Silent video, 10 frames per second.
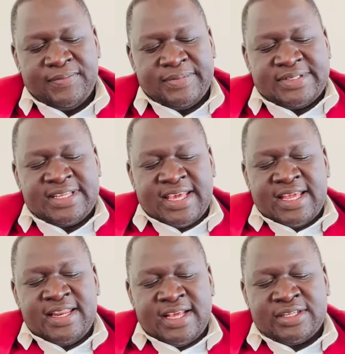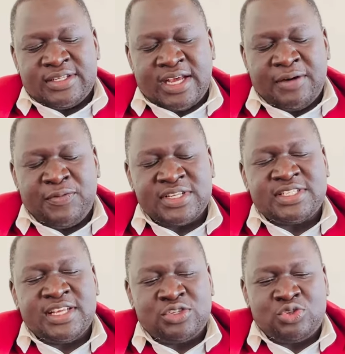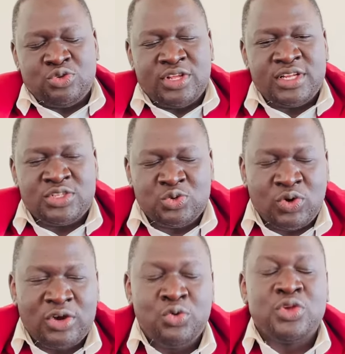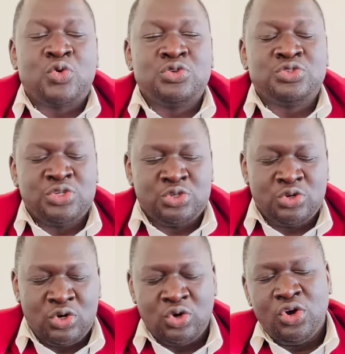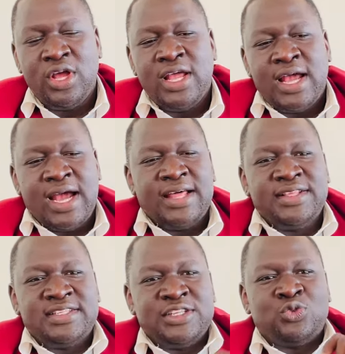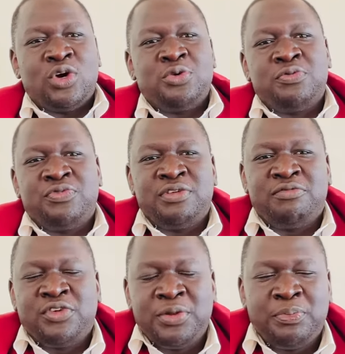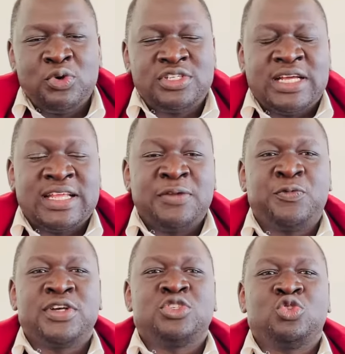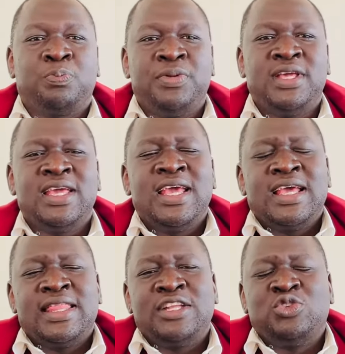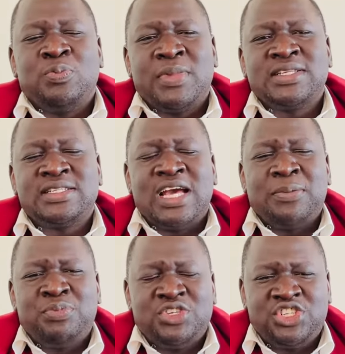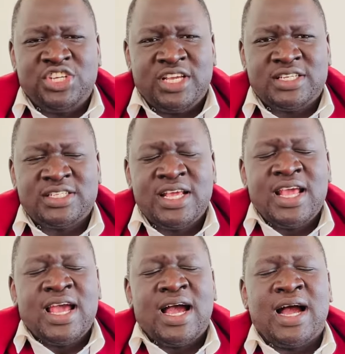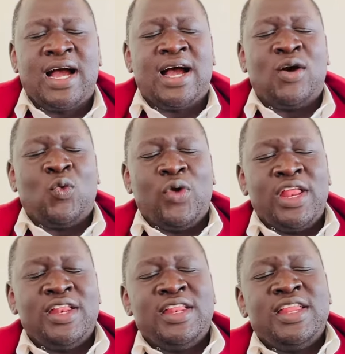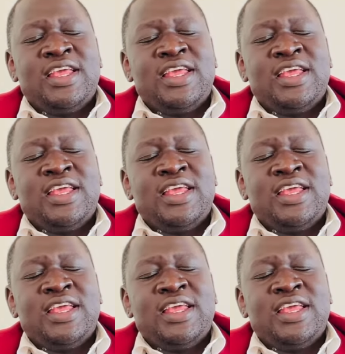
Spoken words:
Second year, first year students who are doing constitutional law, this is one of the very important and first topic that you must appreciate when